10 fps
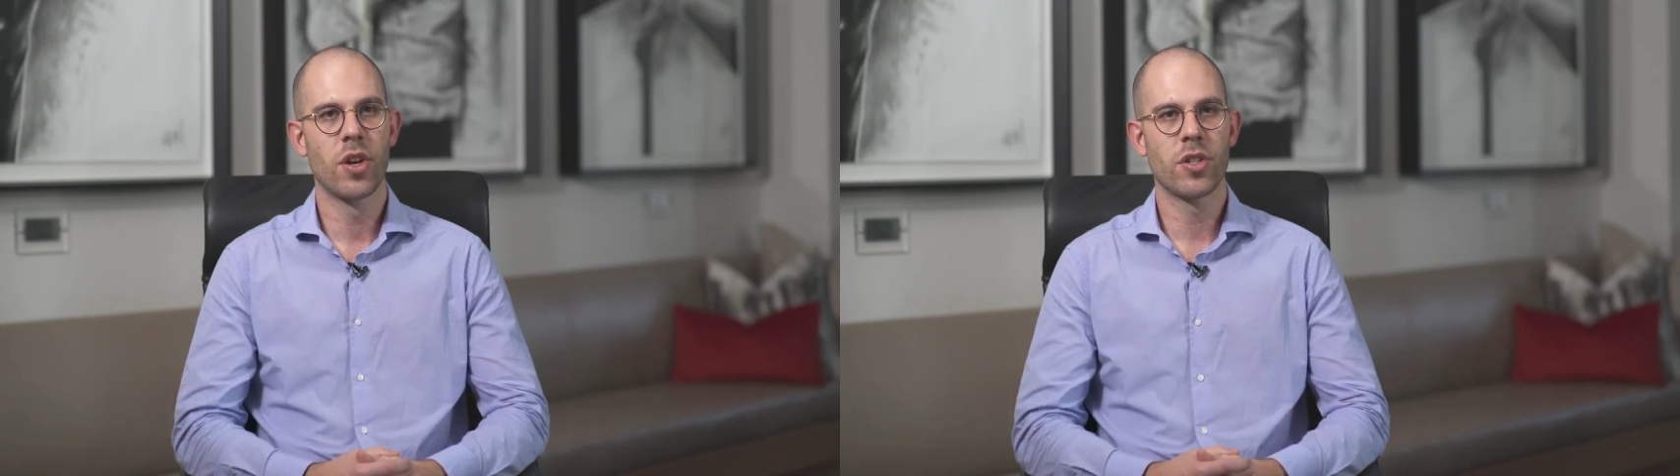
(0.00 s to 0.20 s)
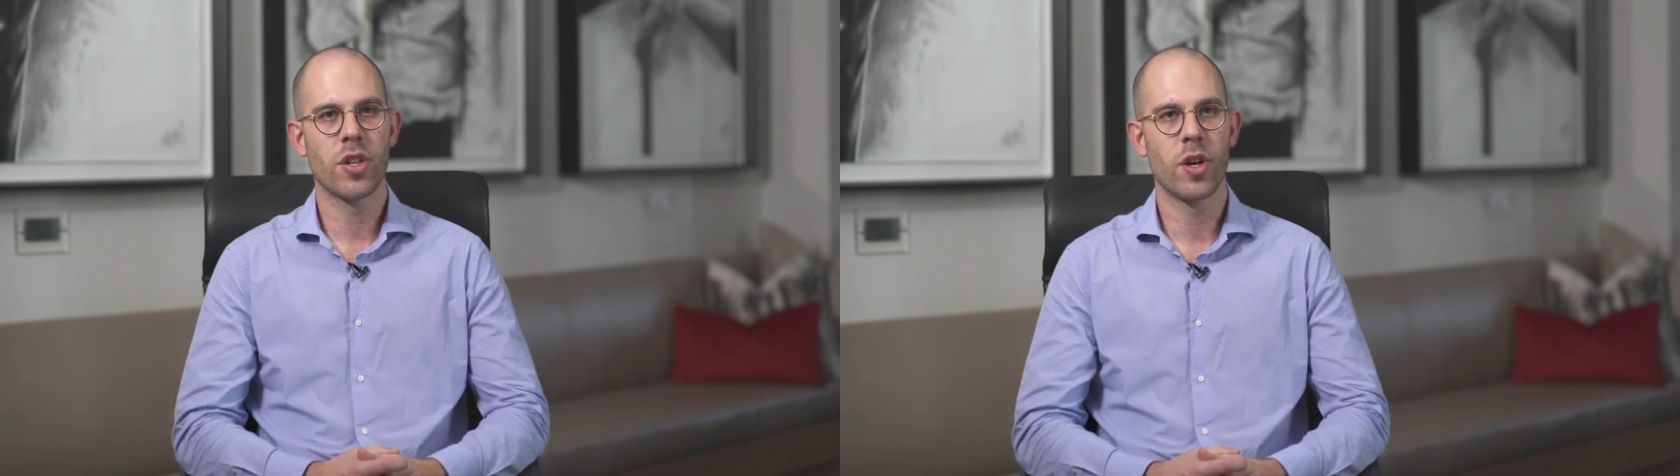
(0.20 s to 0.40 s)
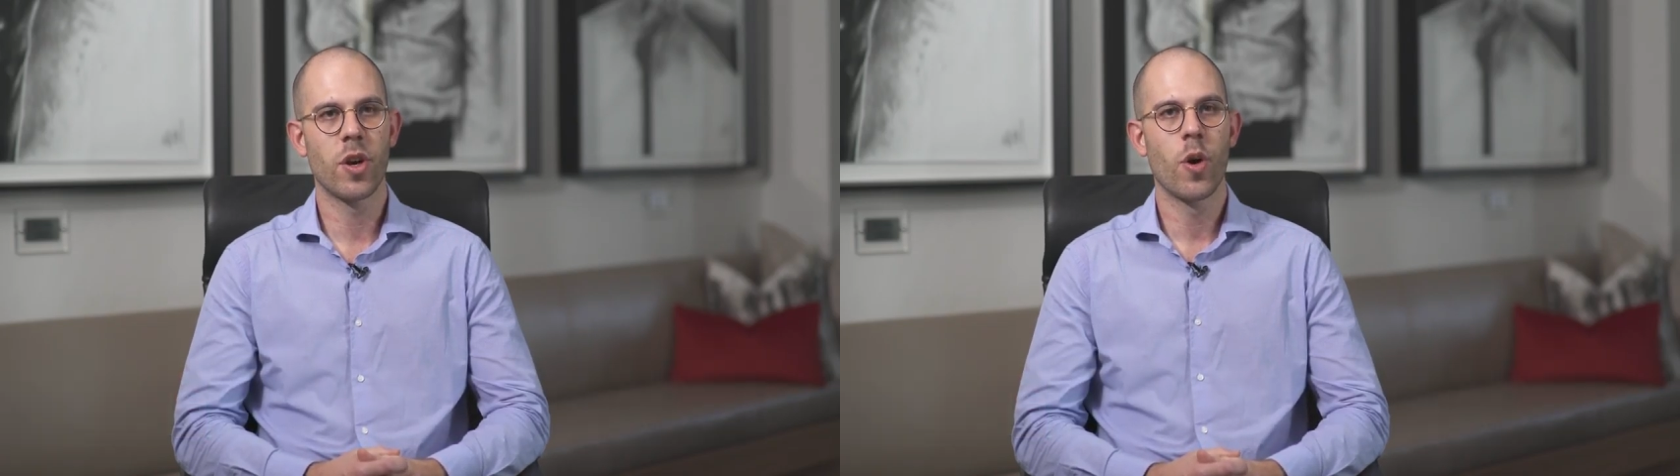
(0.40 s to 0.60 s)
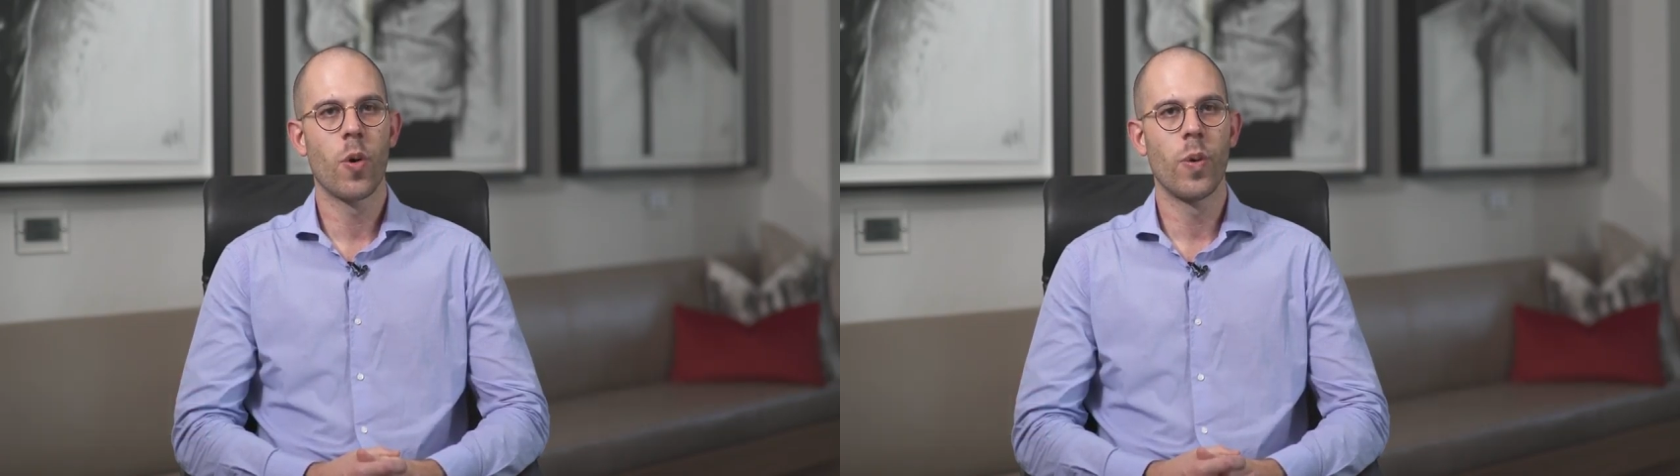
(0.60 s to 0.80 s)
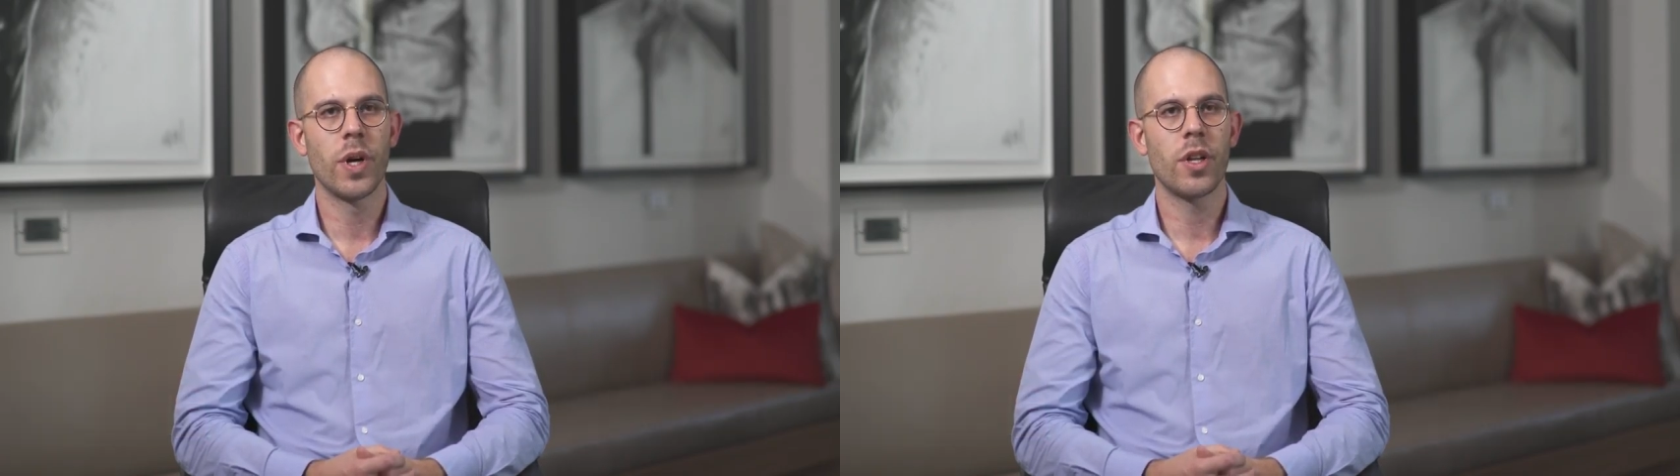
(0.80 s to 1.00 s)
So
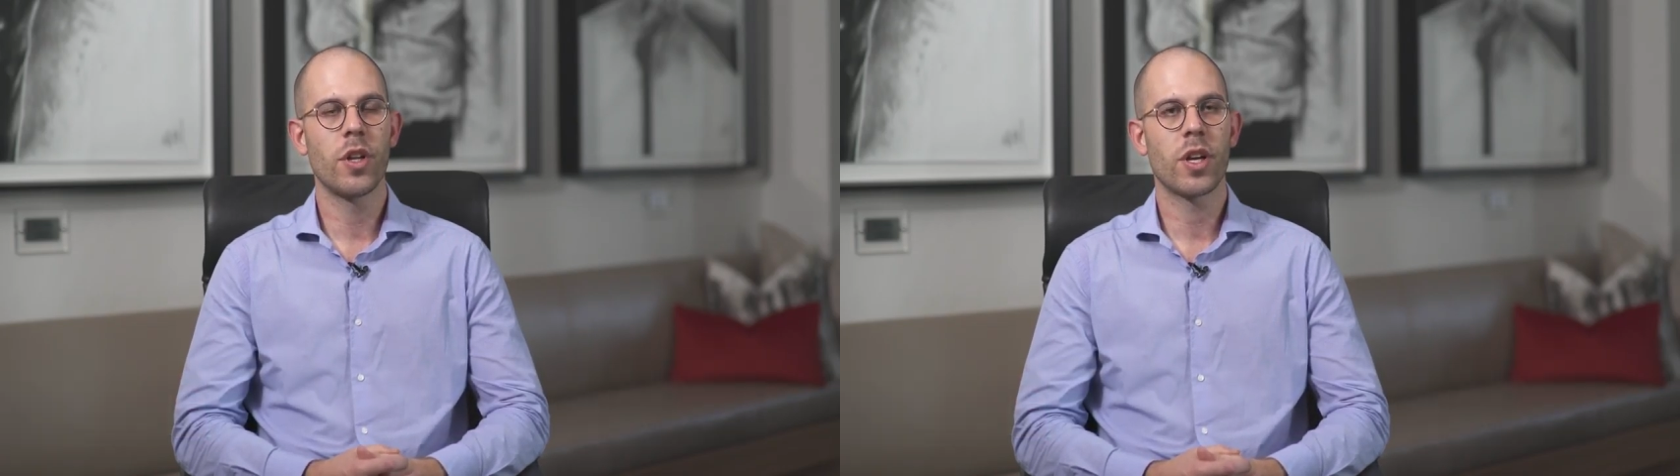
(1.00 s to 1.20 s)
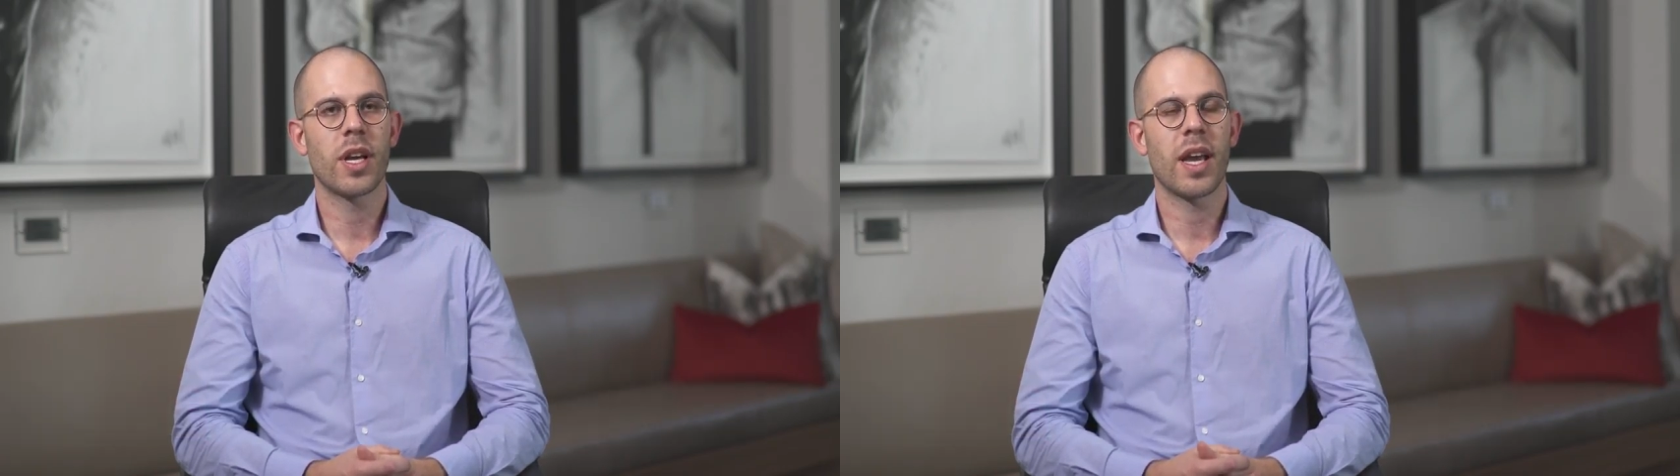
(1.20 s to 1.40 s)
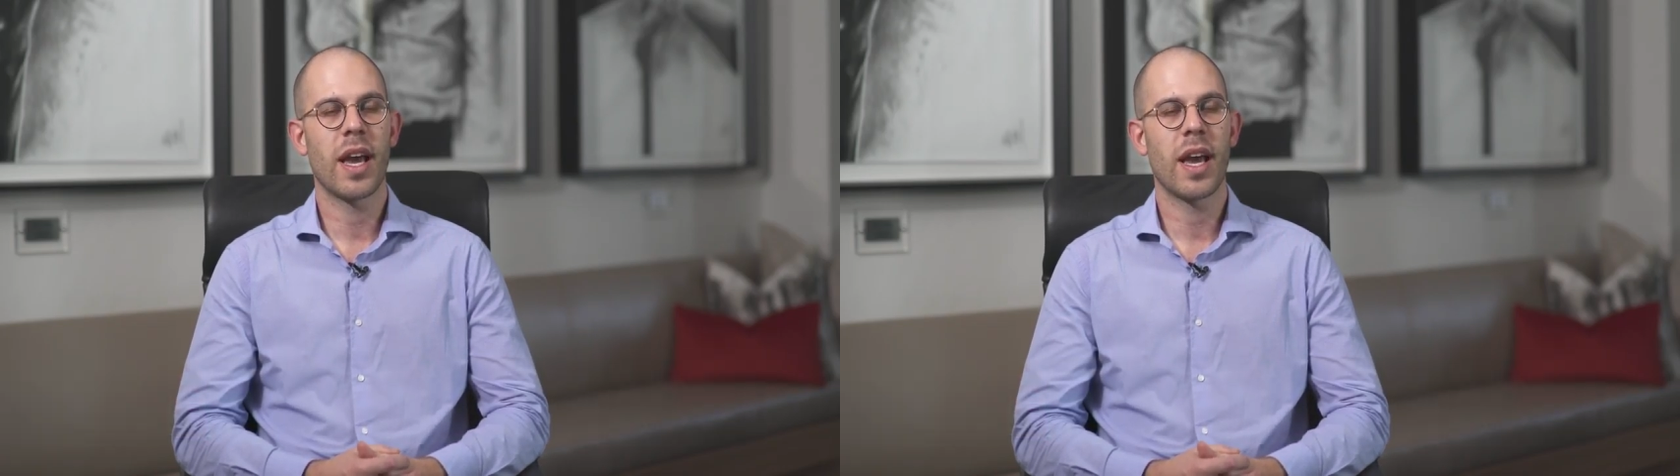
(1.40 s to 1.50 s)
we'll look